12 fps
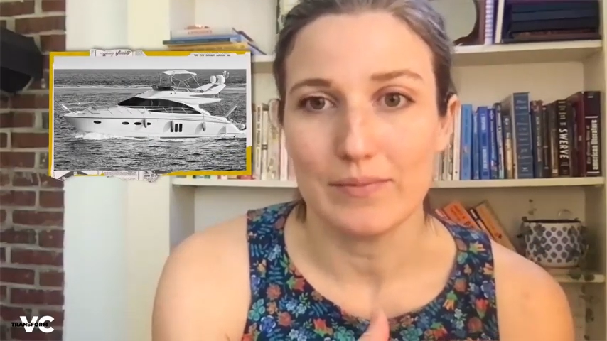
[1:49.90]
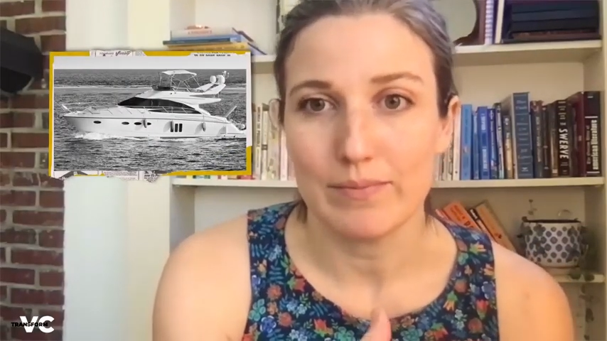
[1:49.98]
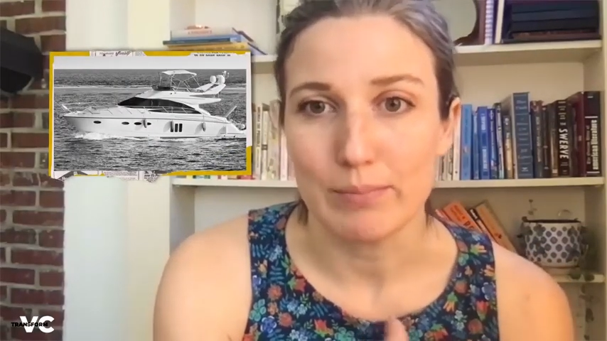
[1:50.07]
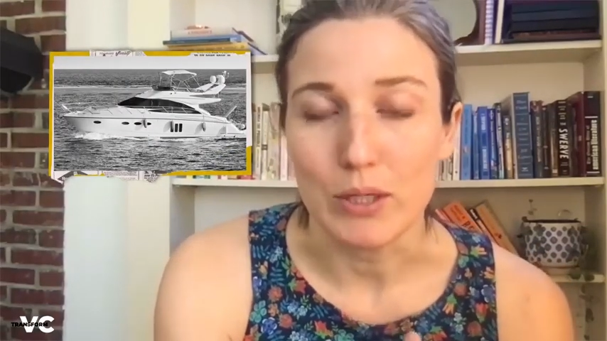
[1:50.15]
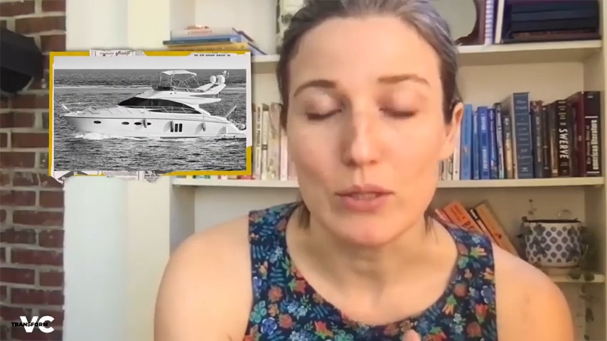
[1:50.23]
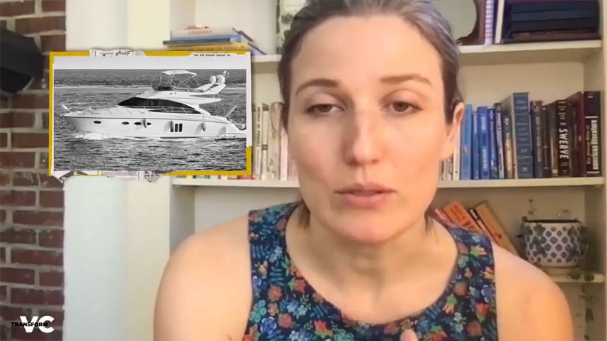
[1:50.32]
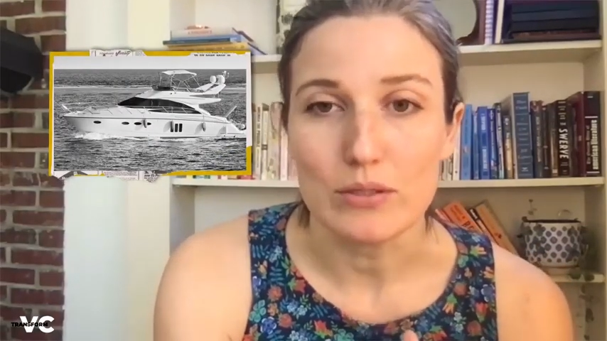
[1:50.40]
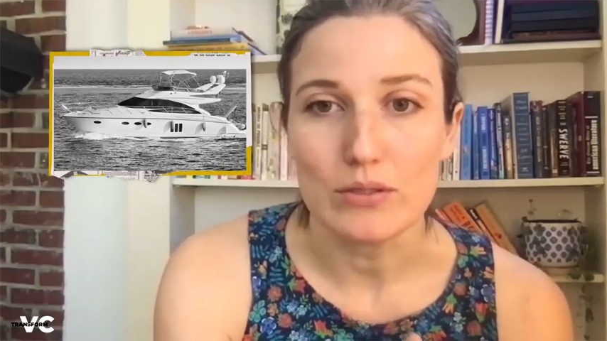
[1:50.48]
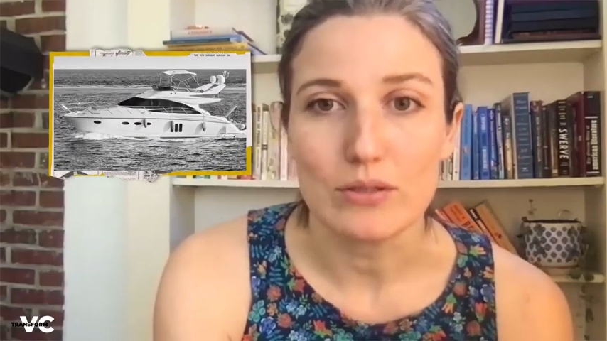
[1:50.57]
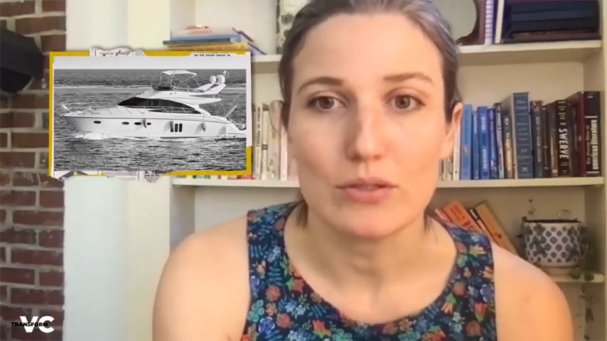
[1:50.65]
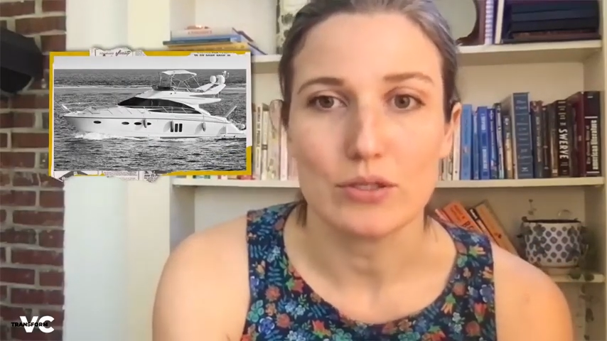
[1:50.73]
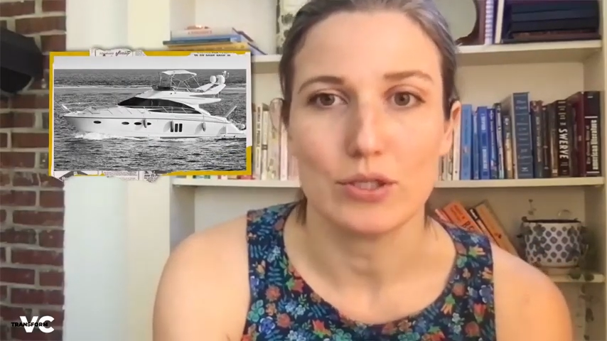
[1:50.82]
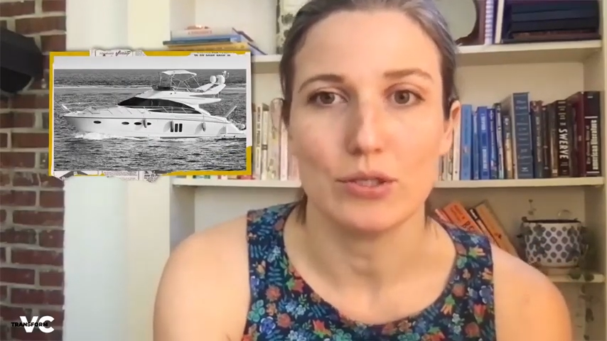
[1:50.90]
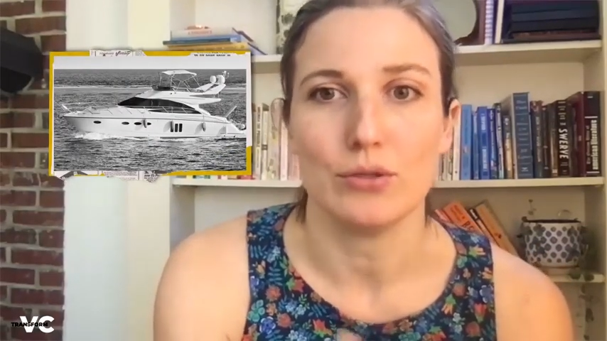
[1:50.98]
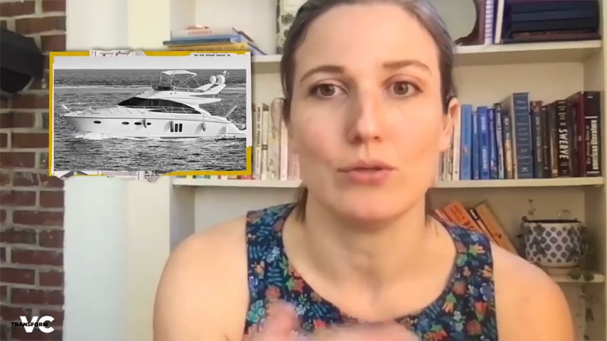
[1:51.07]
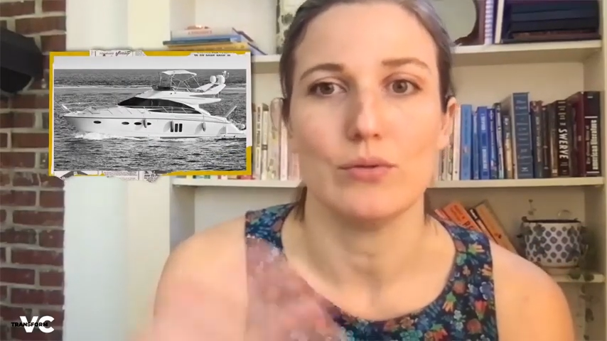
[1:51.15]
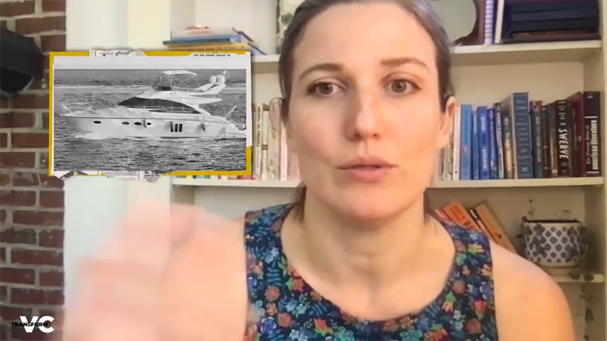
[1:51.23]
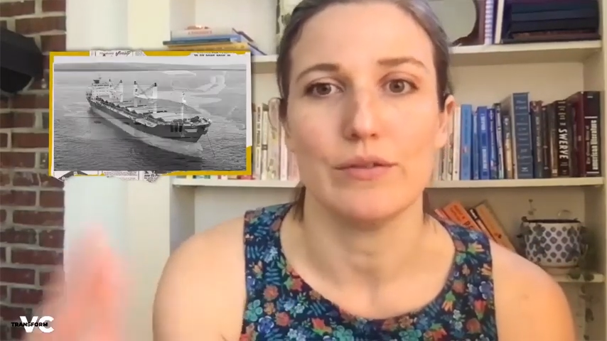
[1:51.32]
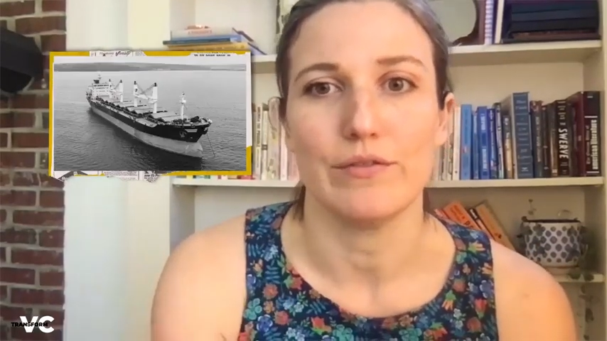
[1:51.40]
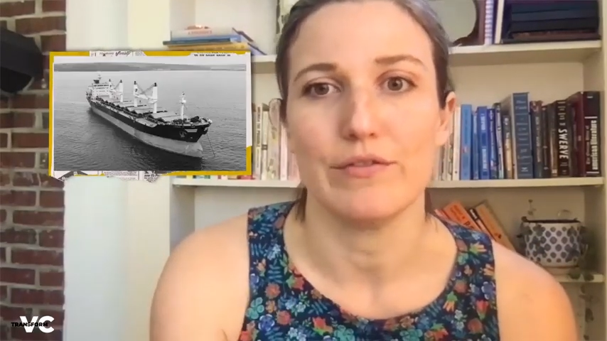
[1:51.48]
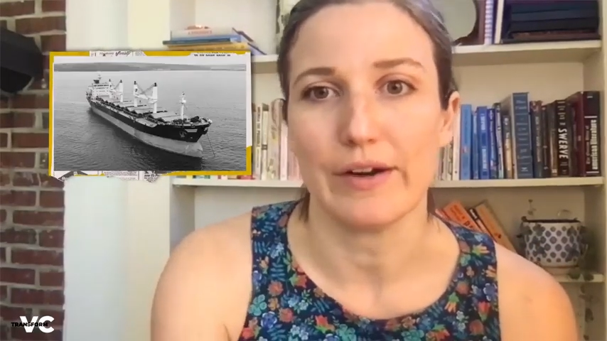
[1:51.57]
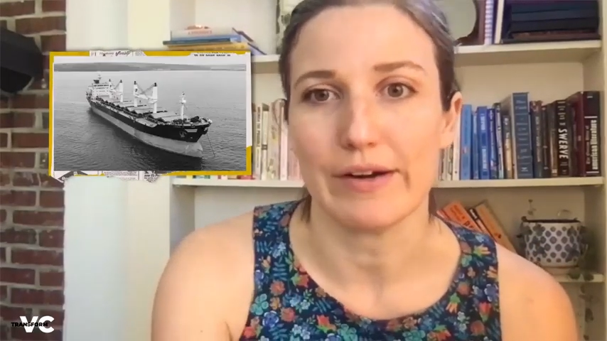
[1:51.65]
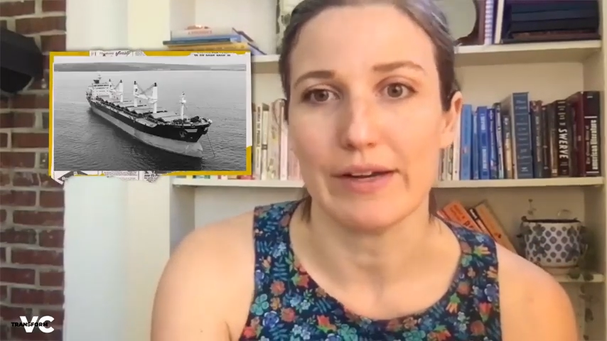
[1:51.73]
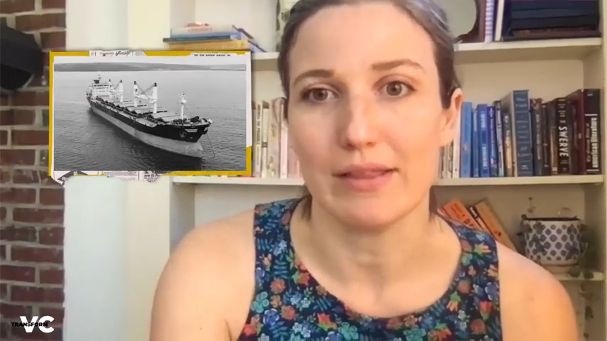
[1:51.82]
boats to
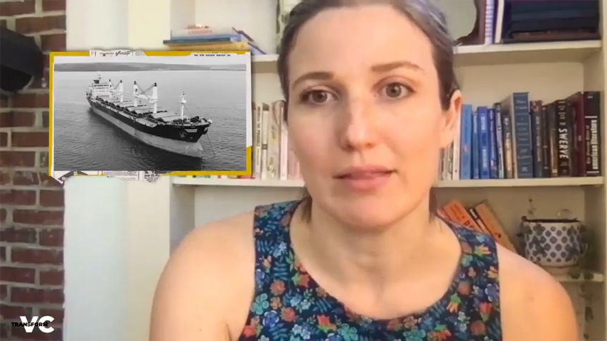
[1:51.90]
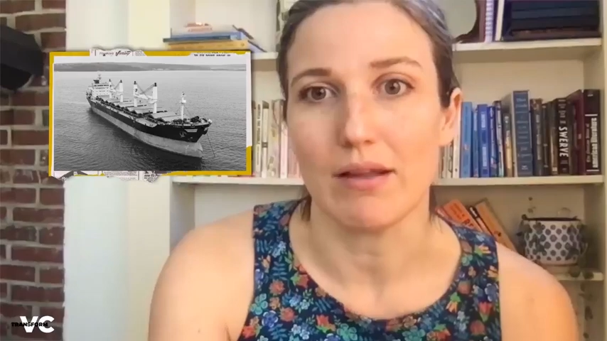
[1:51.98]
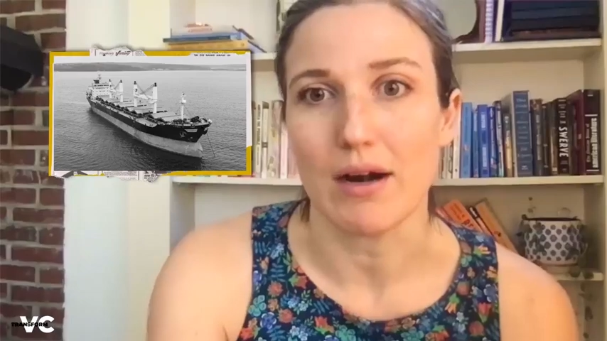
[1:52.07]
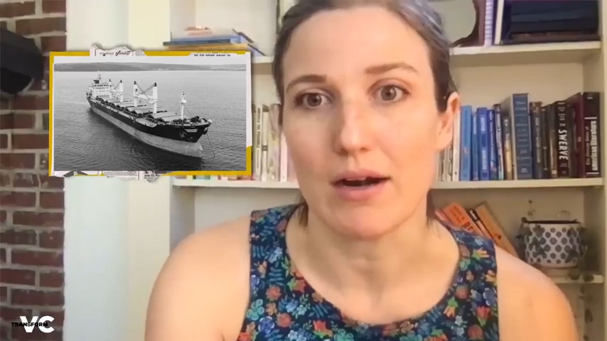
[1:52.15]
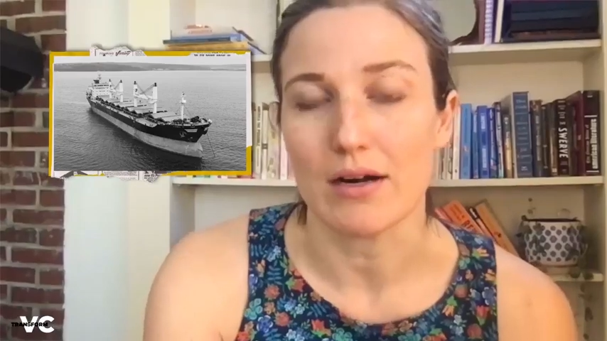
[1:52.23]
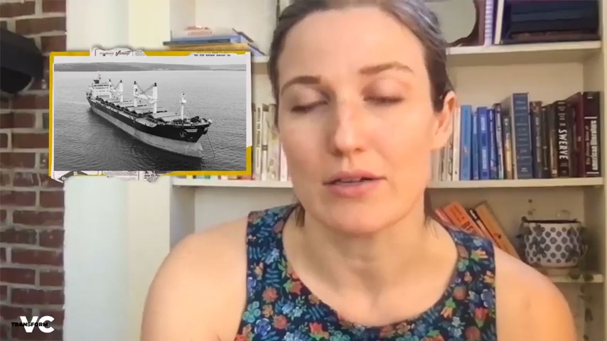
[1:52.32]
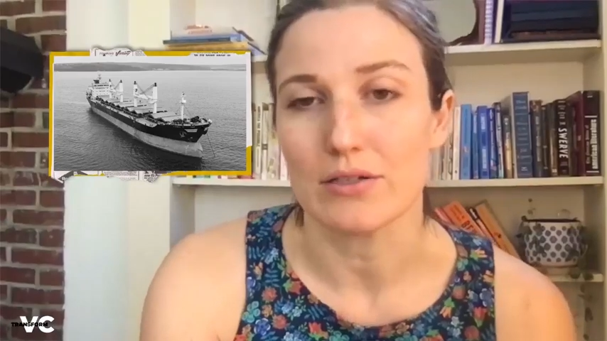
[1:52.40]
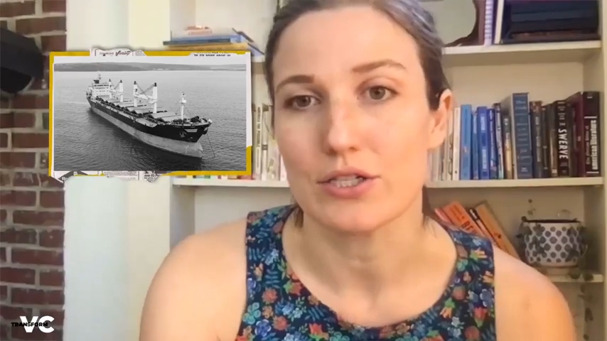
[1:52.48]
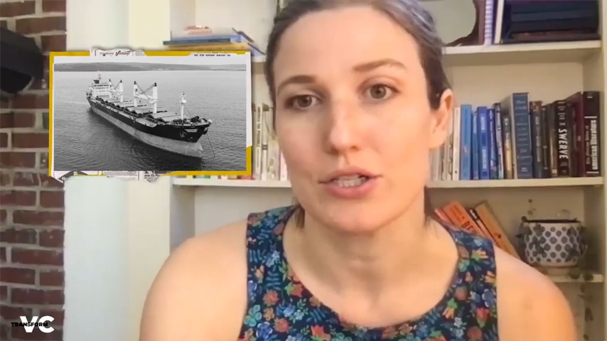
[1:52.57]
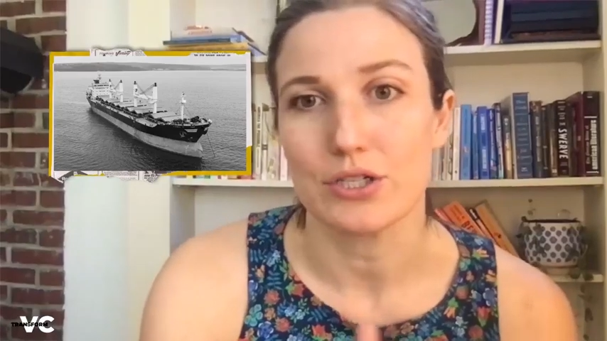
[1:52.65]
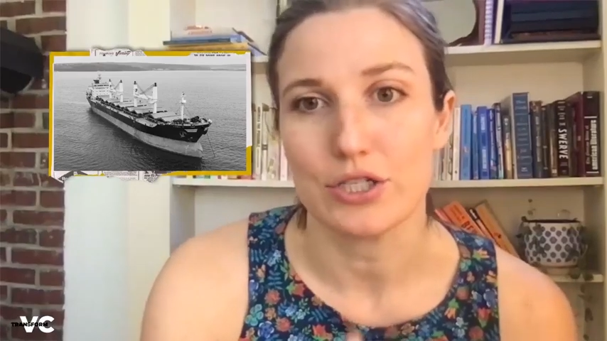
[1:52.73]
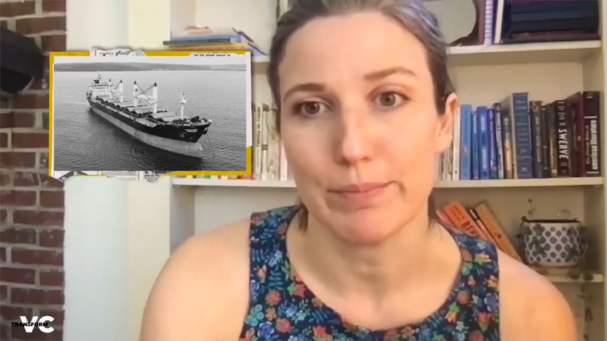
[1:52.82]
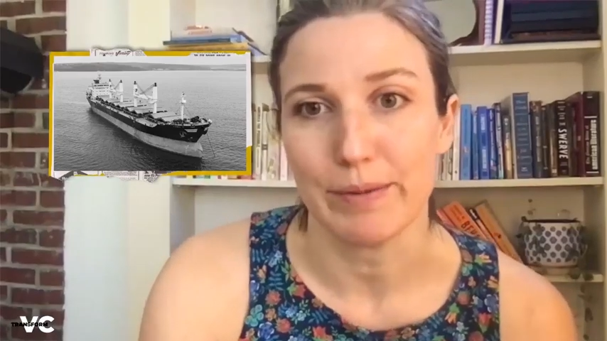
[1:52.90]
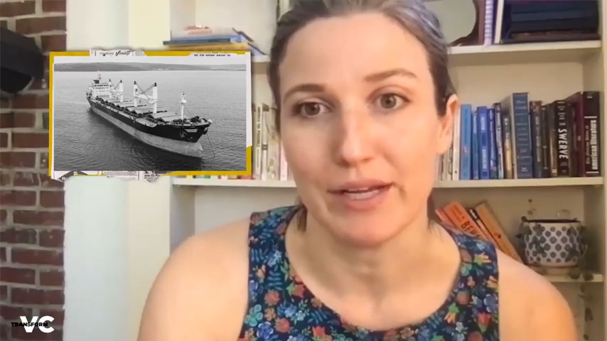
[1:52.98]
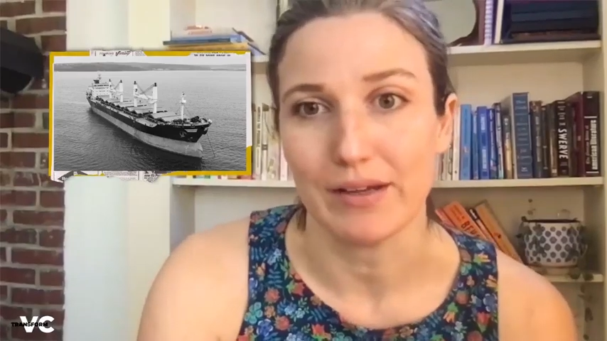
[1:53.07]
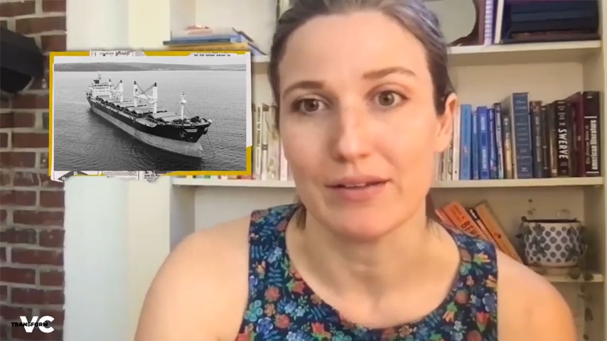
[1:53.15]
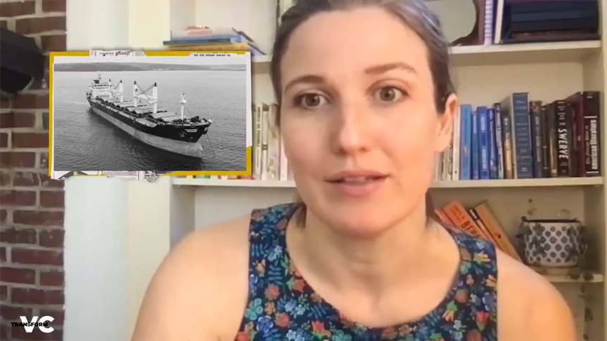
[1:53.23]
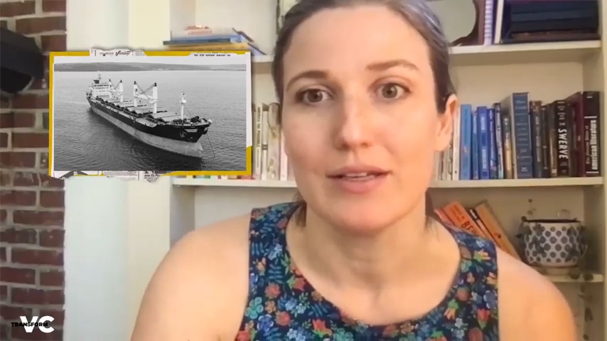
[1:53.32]
very large shipping